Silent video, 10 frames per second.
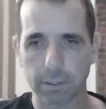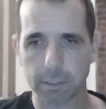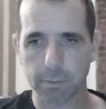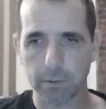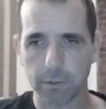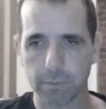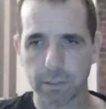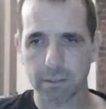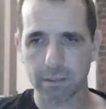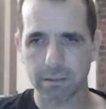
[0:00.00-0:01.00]
move, but
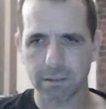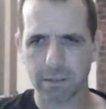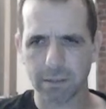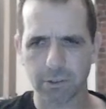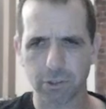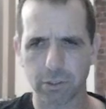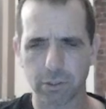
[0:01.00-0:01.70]
I'm not sure.